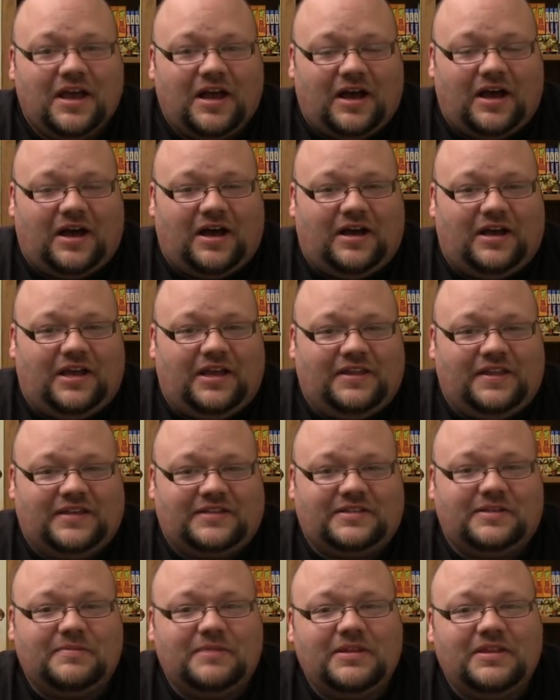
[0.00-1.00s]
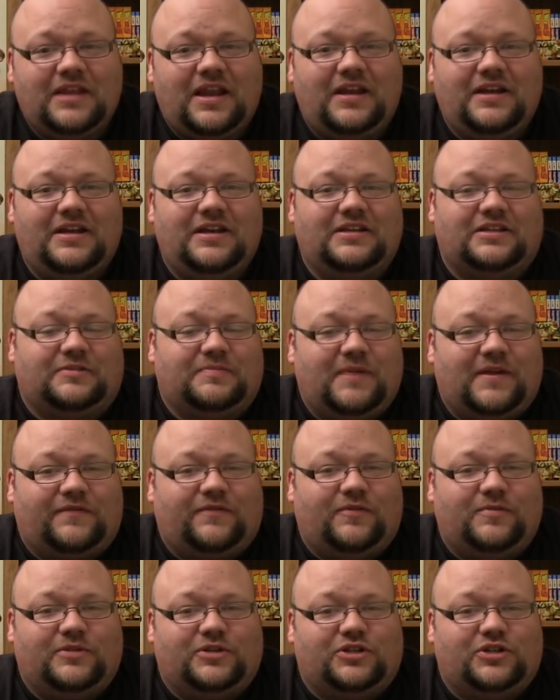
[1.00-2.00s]
And that's something that I didn't expect
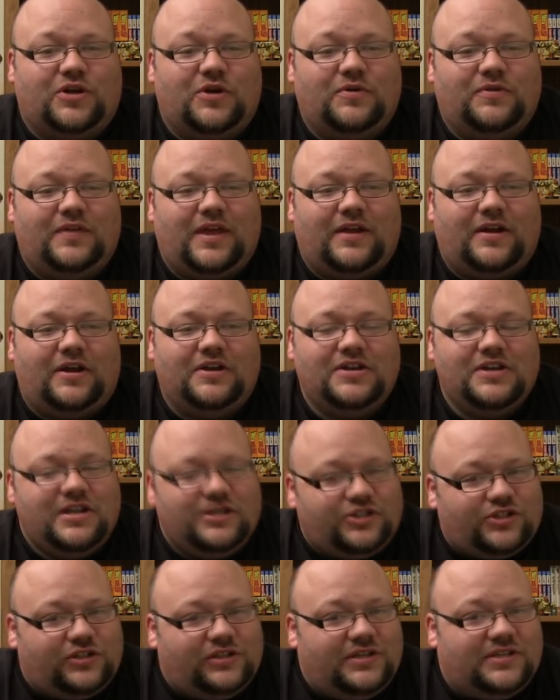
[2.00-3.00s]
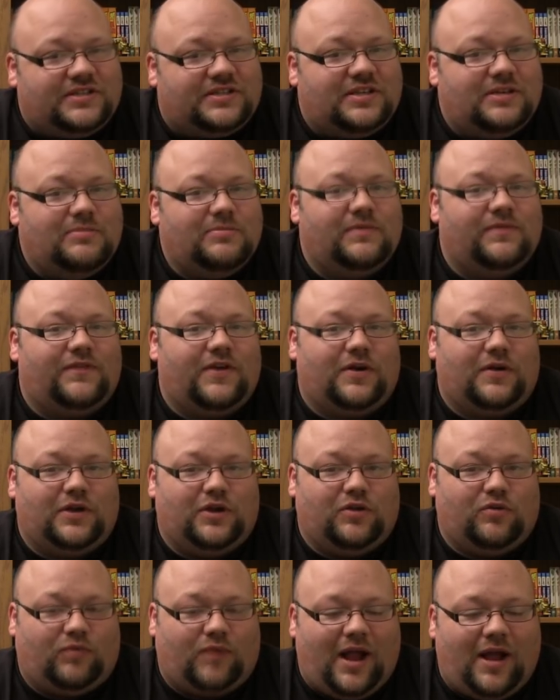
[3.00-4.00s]
from a show that initially seemed very
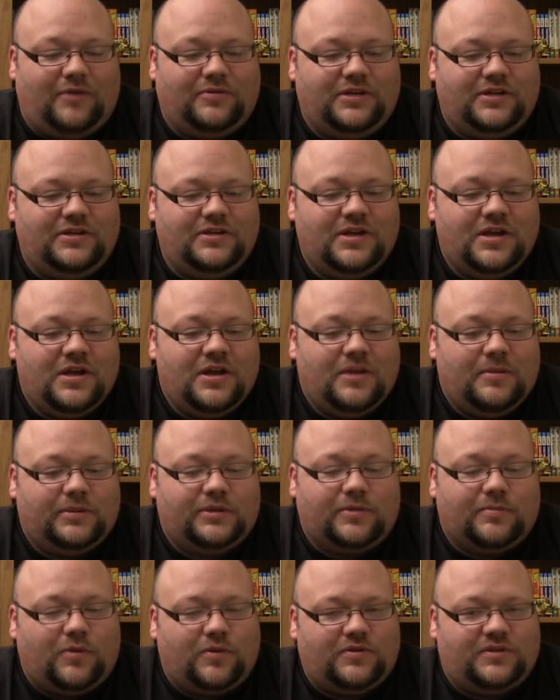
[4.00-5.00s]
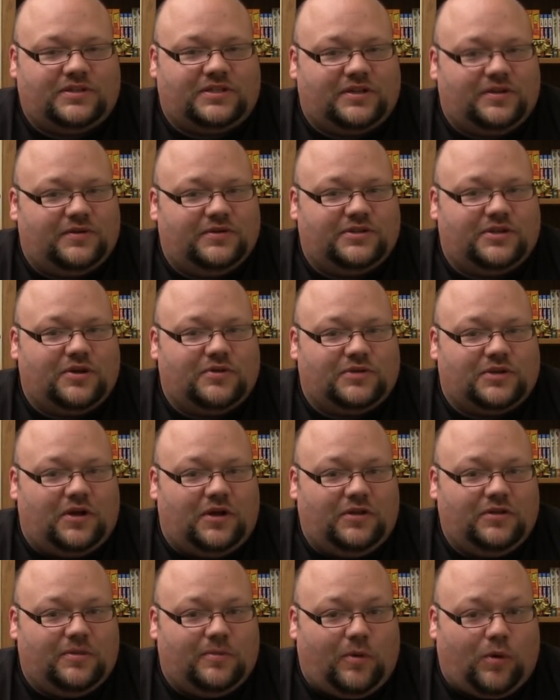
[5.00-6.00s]
grounded, but the more the series goes
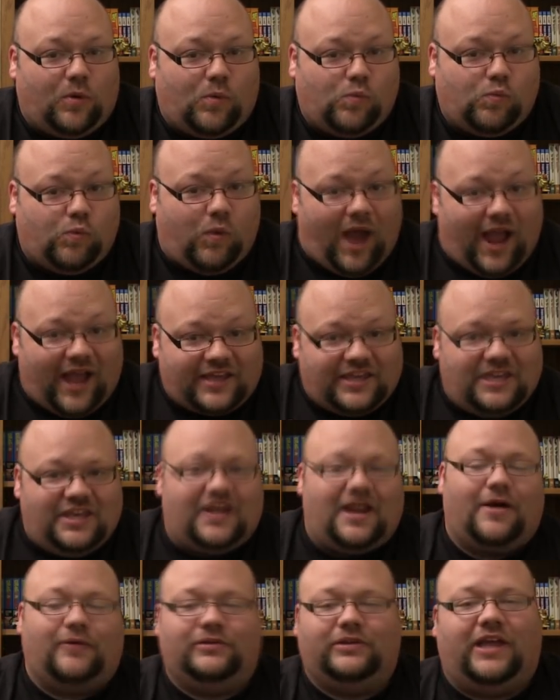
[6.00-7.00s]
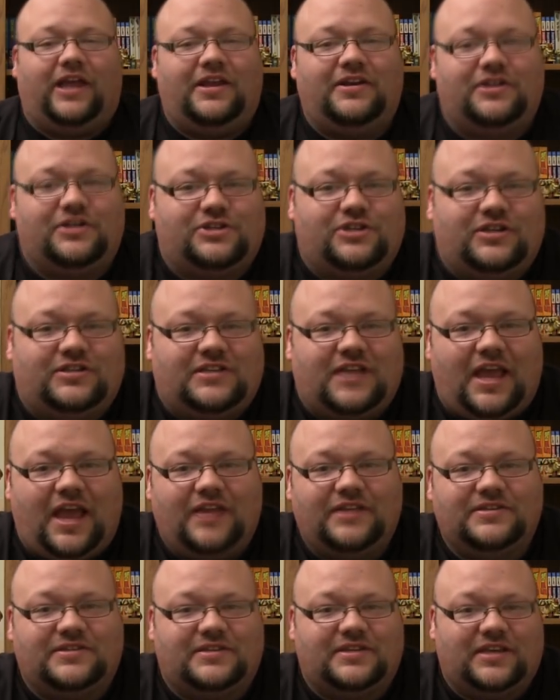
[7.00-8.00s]
on, the more wacky and outlandish it
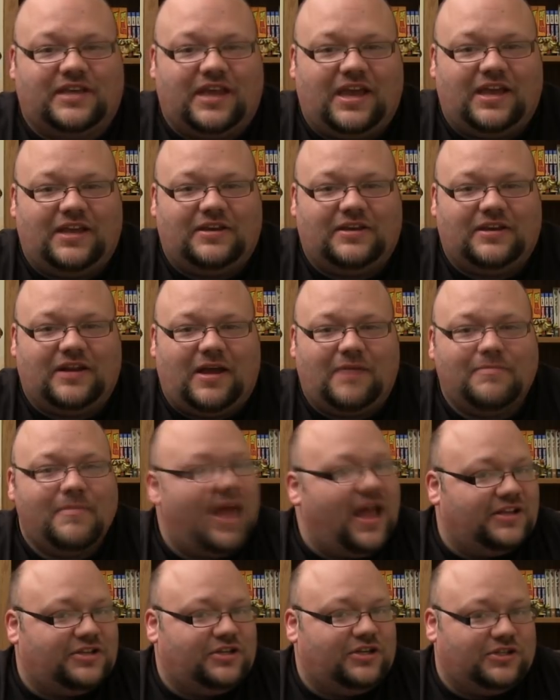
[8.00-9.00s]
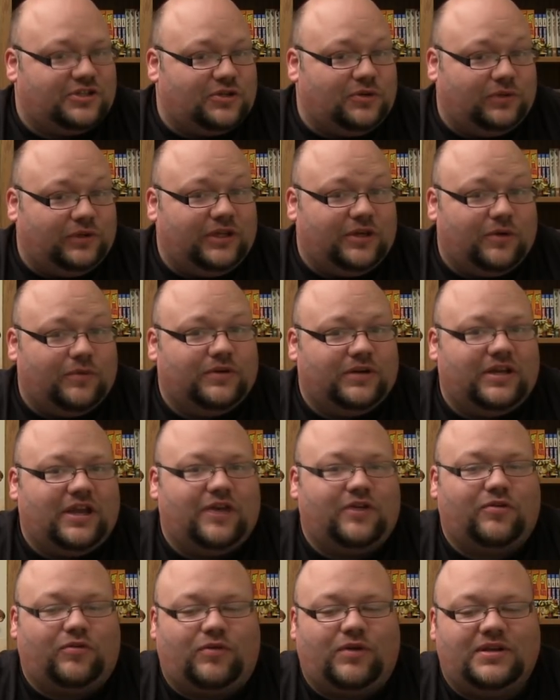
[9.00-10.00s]
tends to get, and I imagine it's only going to
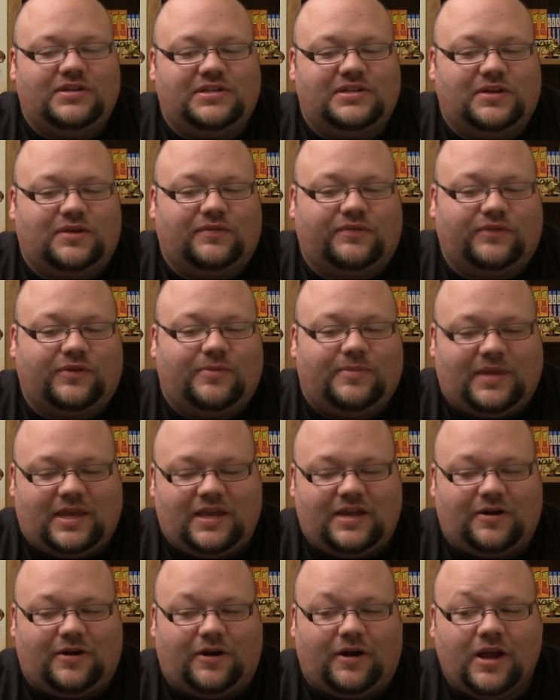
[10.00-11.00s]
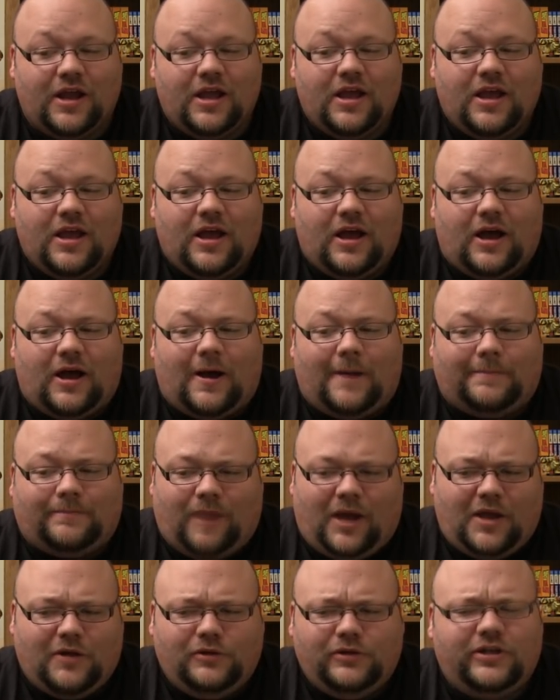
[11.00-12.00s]
get crazier from here.
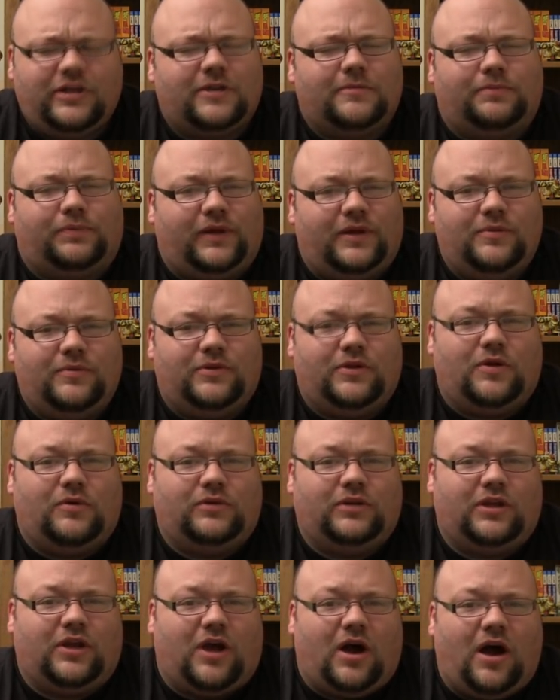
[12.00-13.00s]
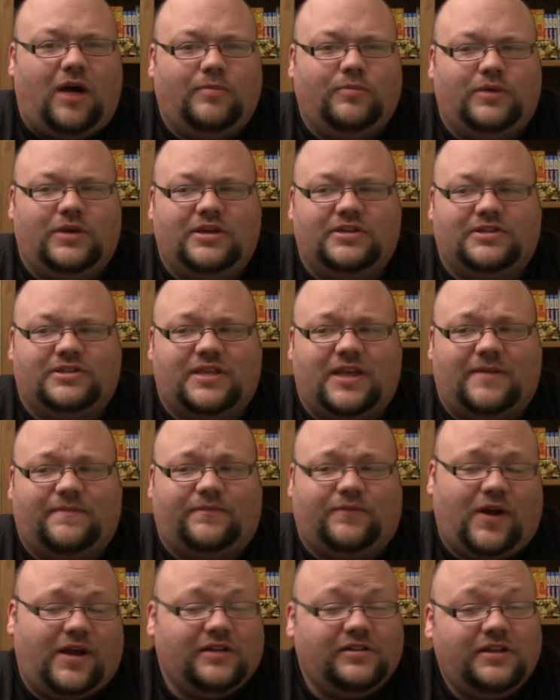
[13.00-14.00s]
My only complaint with Golden Kamuy is that,
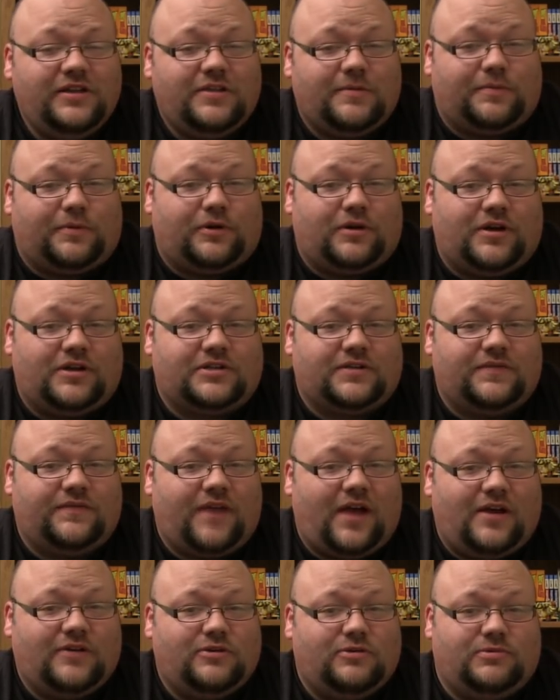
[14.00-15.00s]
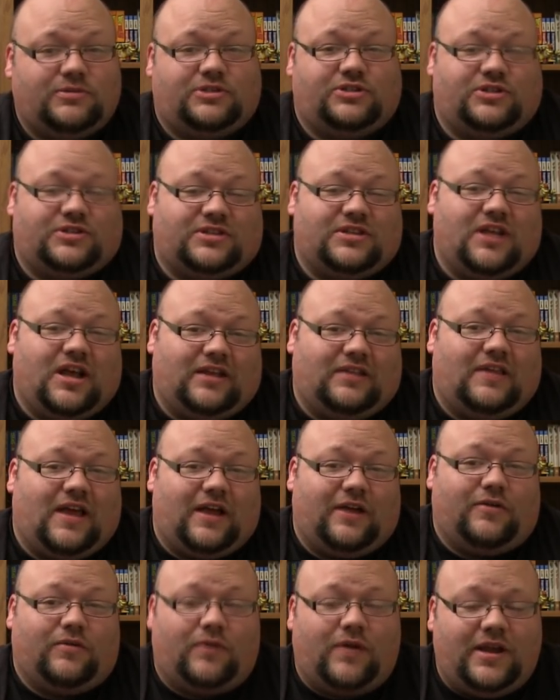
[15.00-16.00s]
frankly, the production value is just not
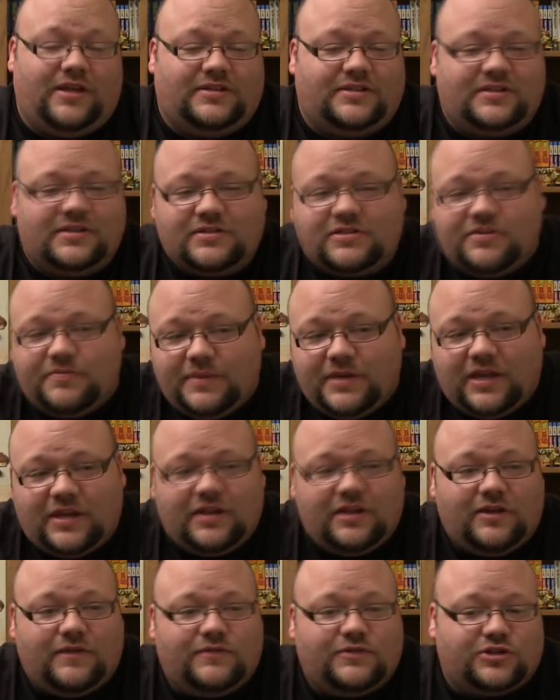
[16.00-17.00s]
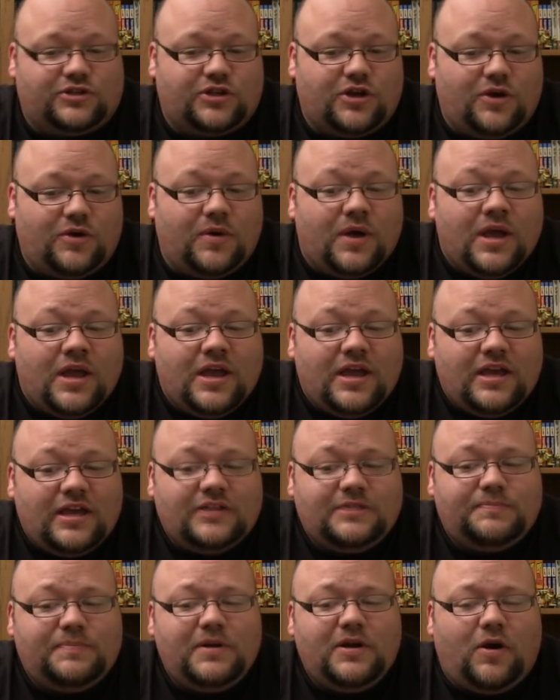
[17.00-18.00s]
that great. Since the beginning of the show,
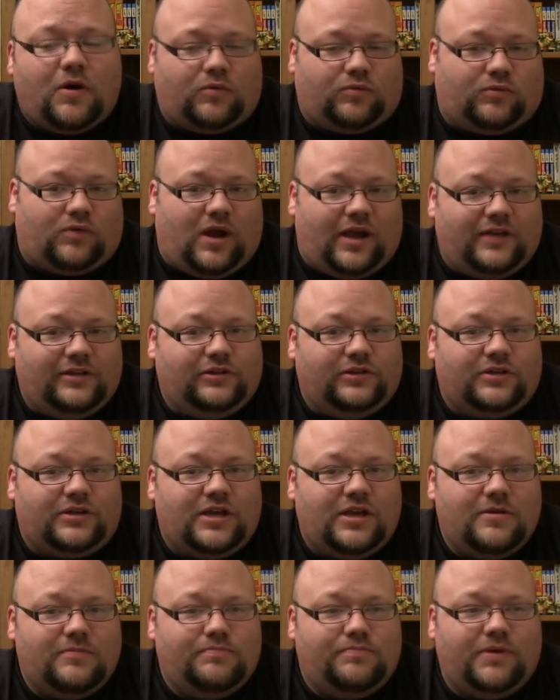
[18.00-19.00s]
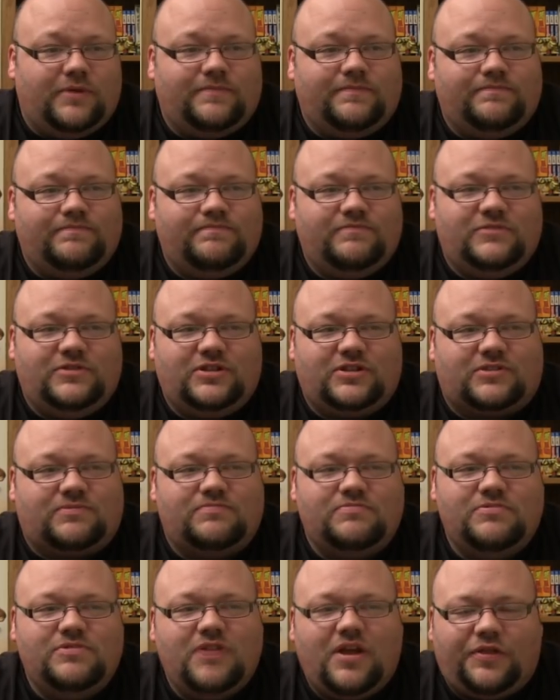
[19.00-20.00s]
it's been alright looking, but
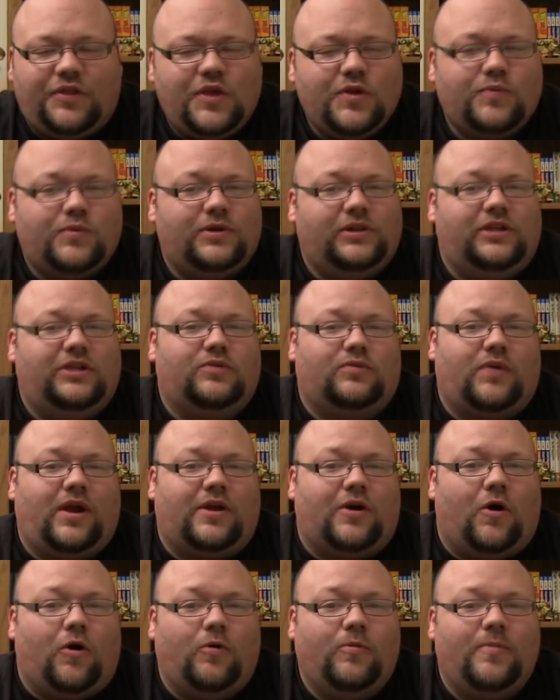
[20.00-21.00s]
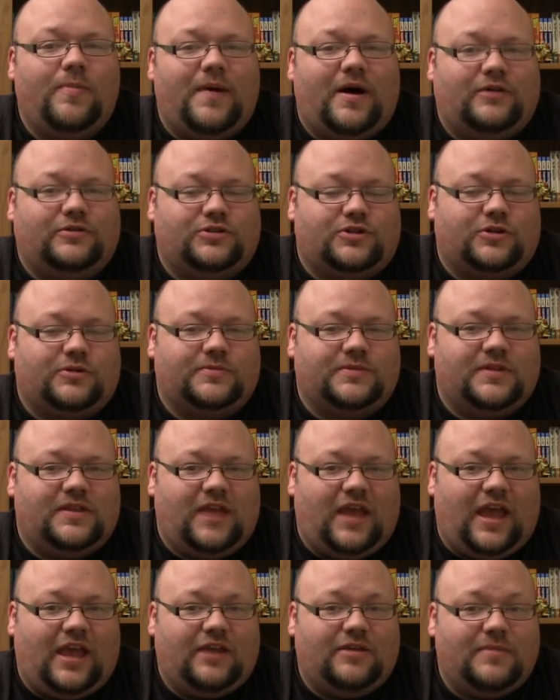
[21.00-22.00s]
just nothing really to write home about in terms of
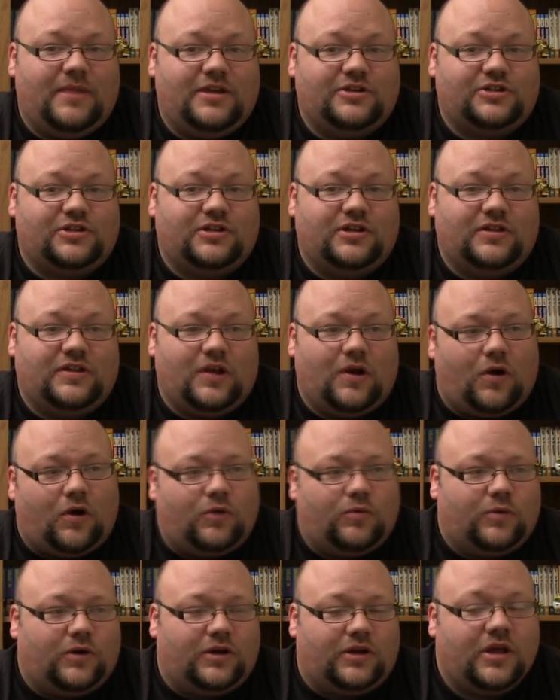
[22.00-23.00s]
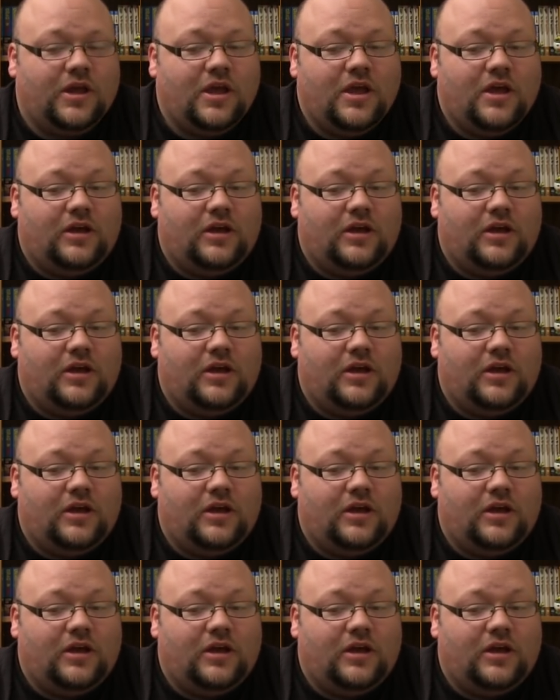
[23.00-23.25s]
the animation and the artwork.